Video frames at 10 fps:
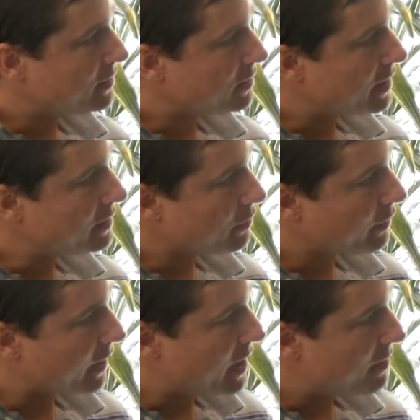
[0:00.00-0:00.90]
the
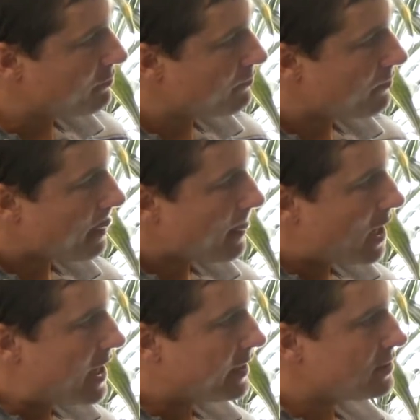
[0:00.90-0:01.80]
dendrogram,
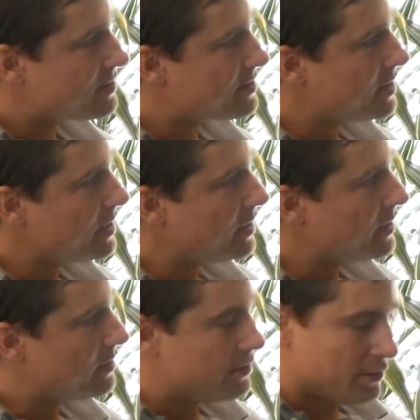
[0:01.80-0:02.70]
I can
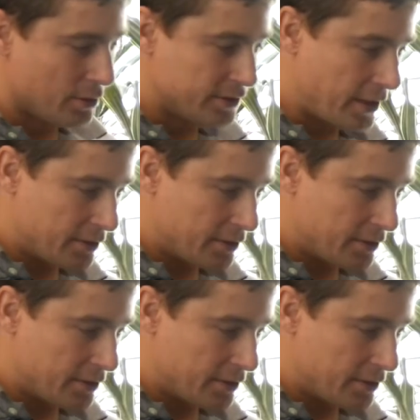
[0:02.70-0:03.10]
see, there